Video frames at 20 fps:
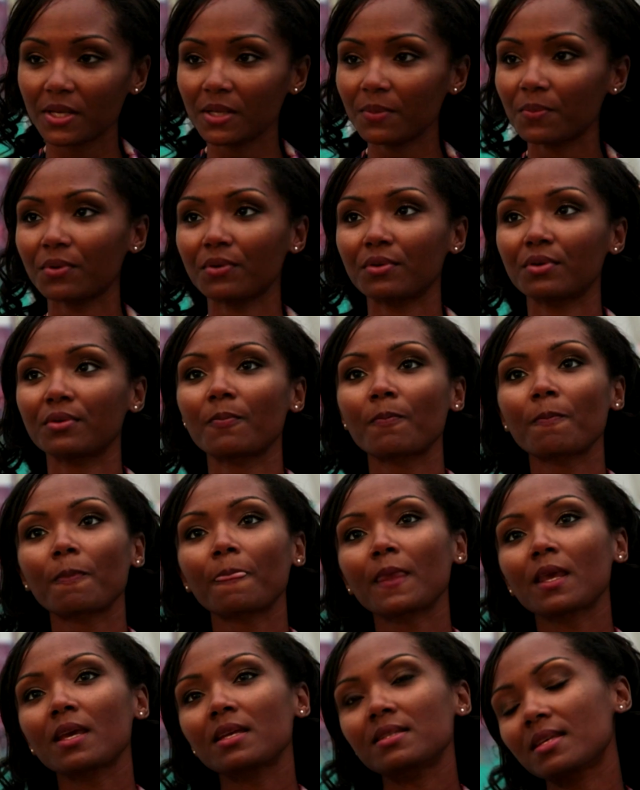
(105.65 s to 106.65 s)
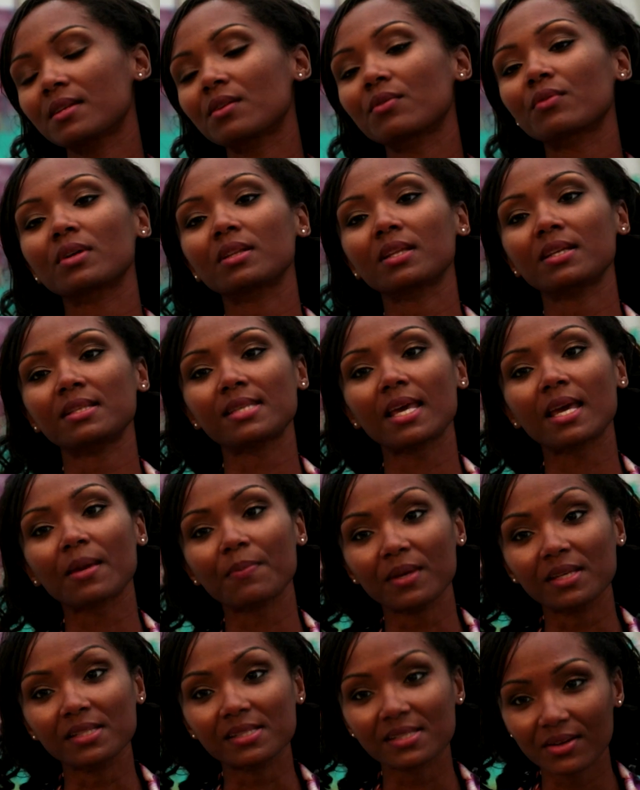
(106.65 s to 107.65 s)
People didn't really take
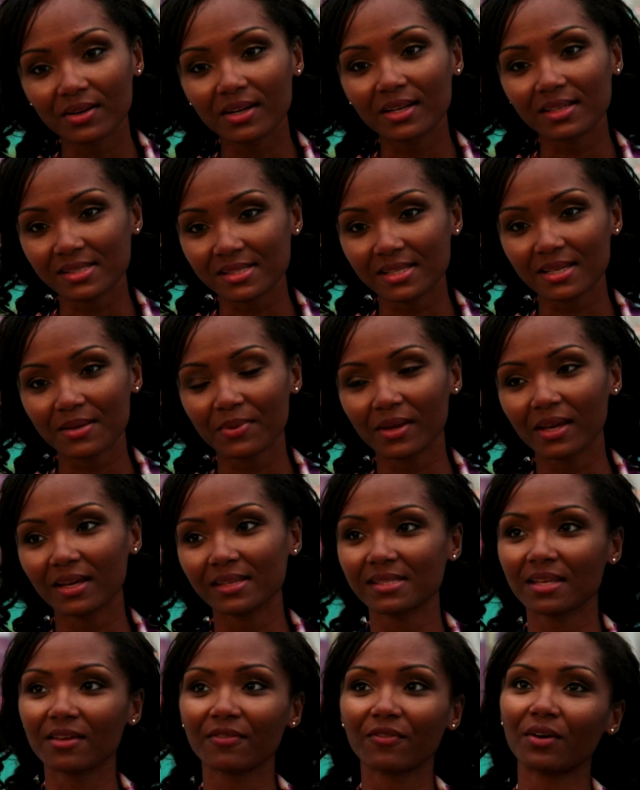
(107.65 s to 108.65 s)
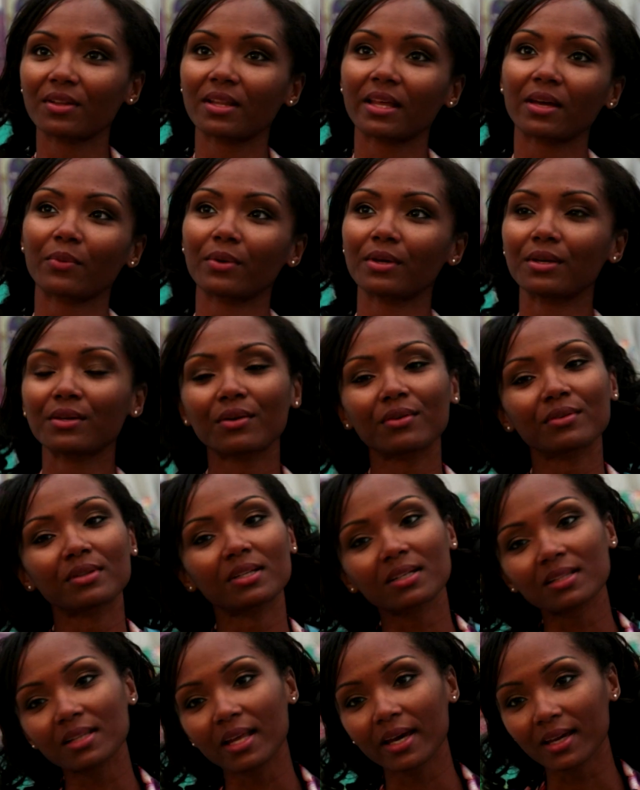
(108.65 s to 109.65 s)
me seriously because they felt like, well, you don't
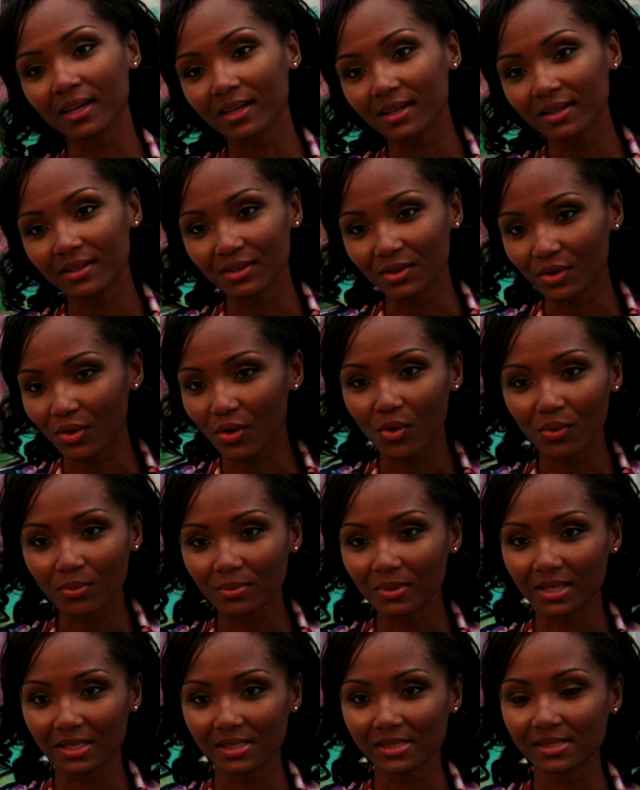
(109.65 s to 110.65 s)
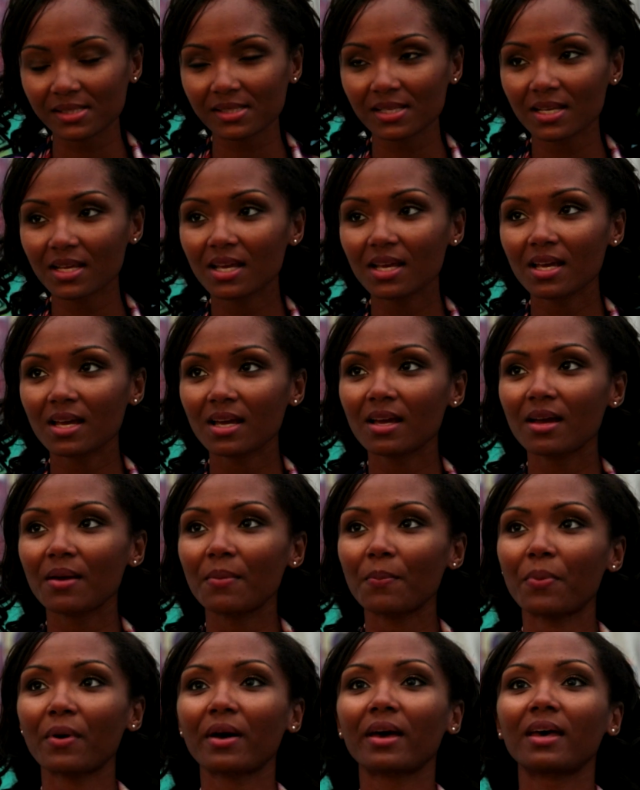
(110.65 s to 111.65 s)
look like you're homeless.
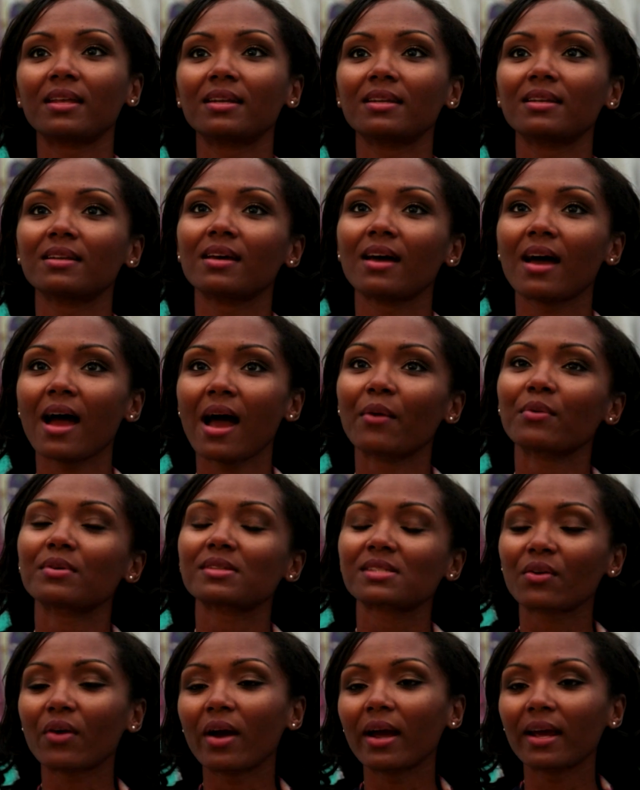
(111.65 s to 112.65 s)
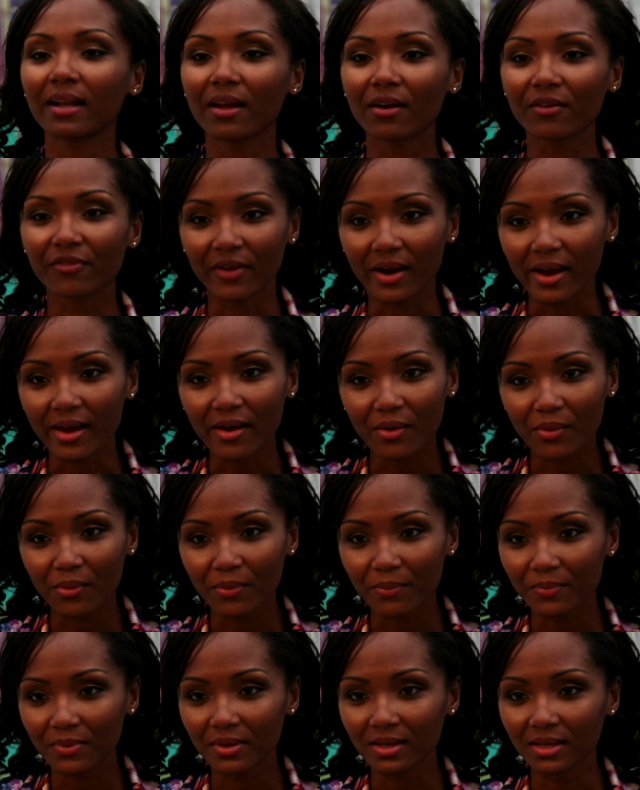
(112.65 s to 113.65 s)
But I was crying out for help,
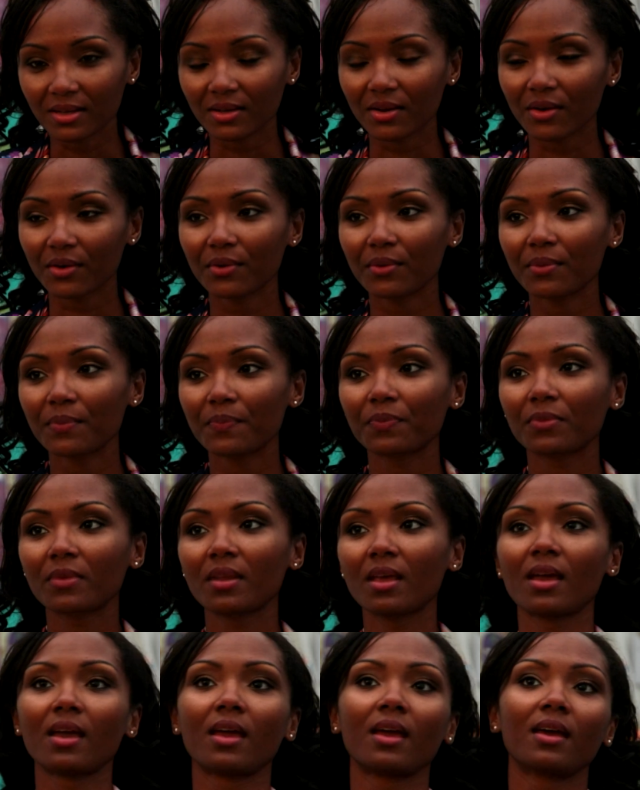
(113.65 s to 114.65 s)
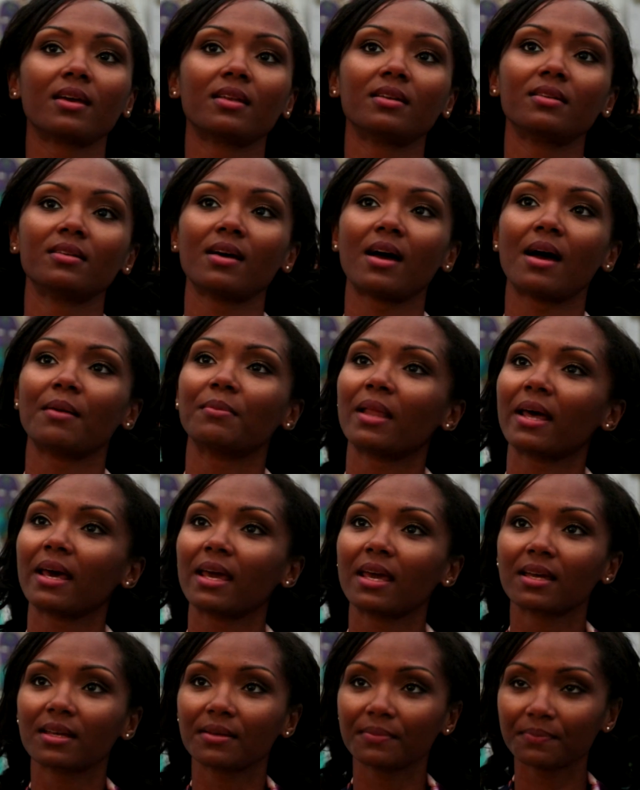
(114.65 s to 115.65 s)
you know? And I'm
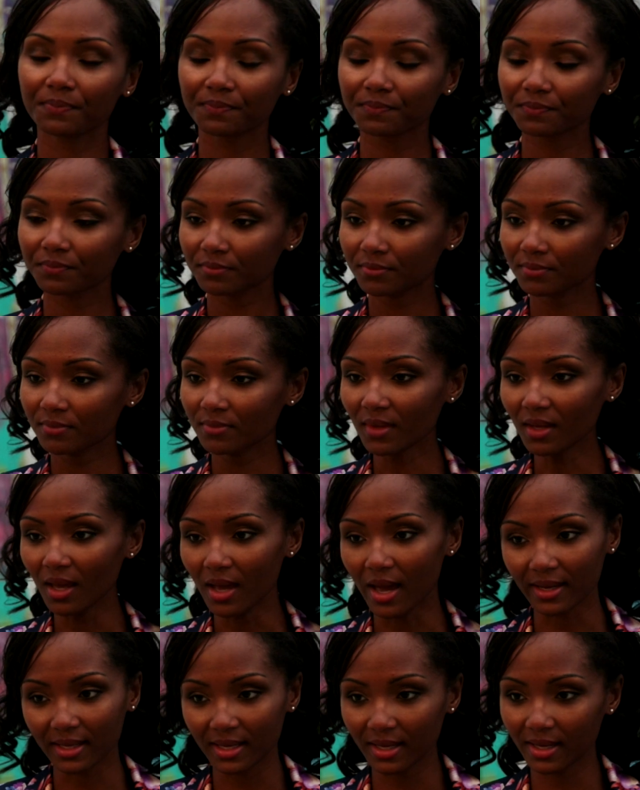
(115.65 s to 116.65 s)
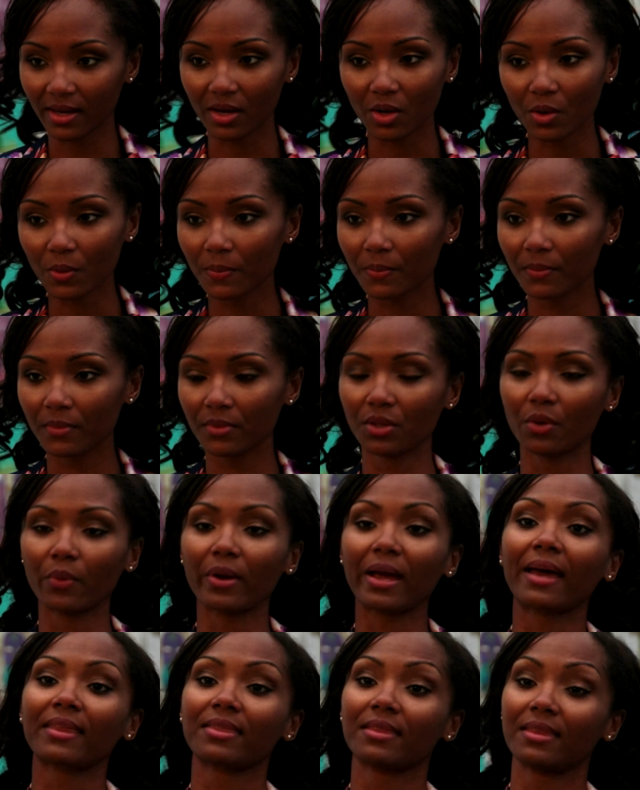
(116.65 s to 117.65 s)
like, I can't help the
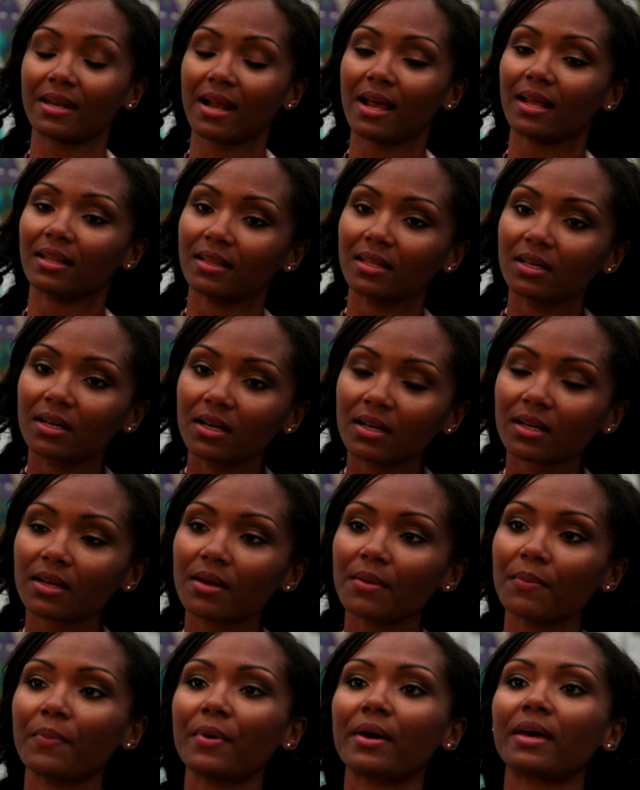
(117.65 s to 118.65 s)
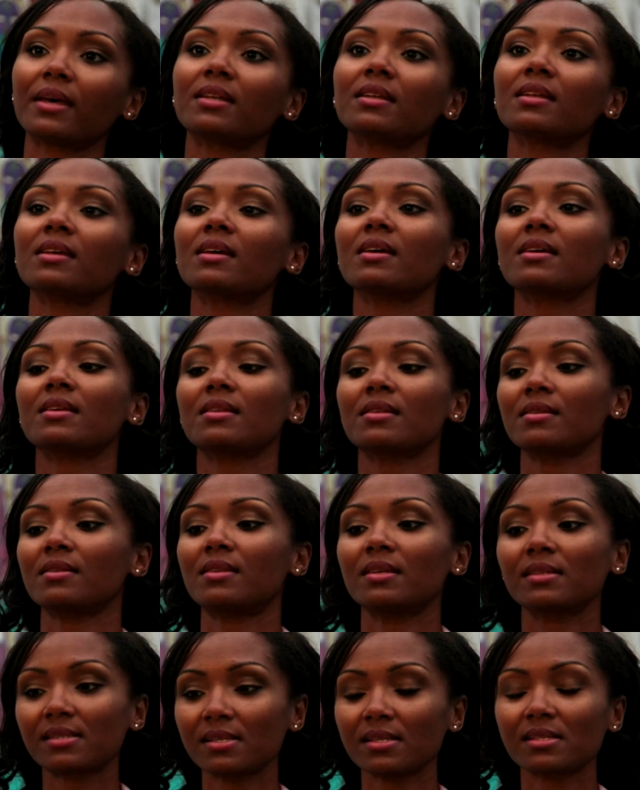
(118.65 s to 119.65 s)
way that I look, but
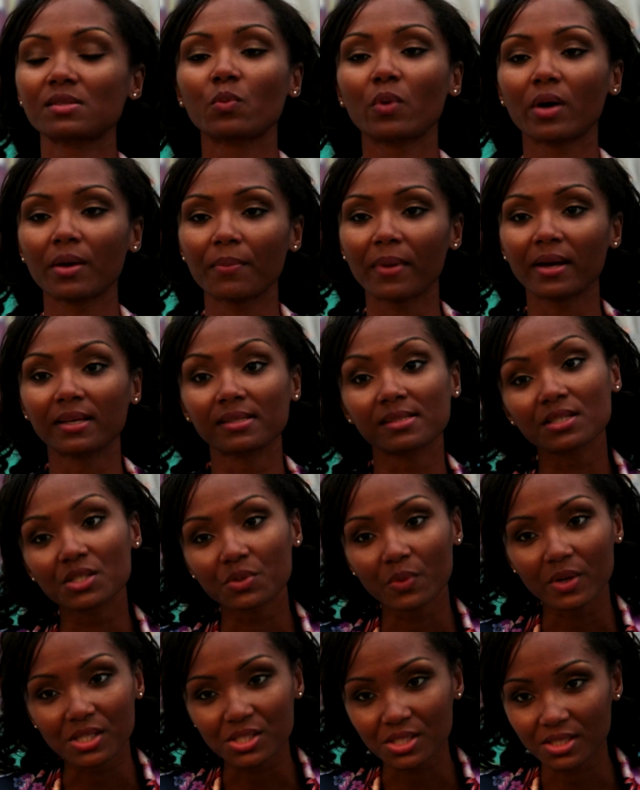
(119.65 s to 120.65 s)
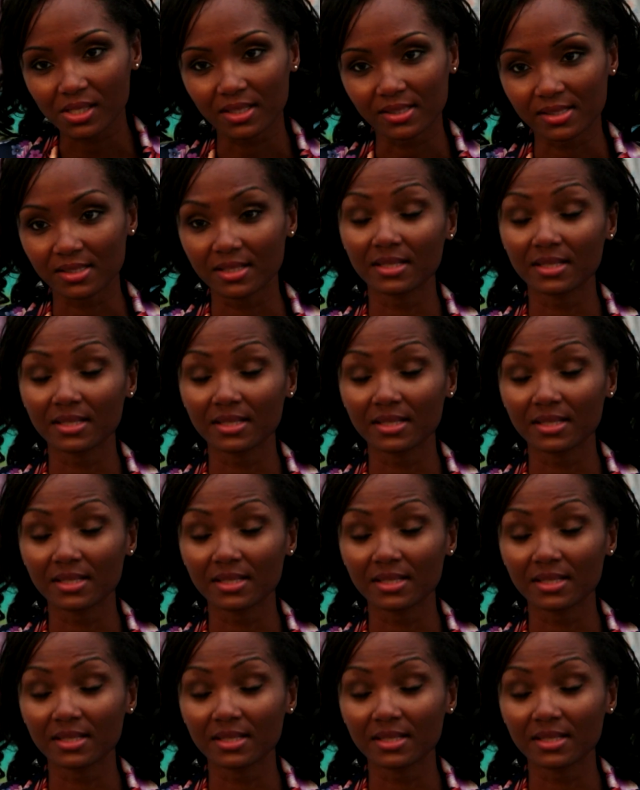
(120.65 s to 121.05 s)
this is what my situation is,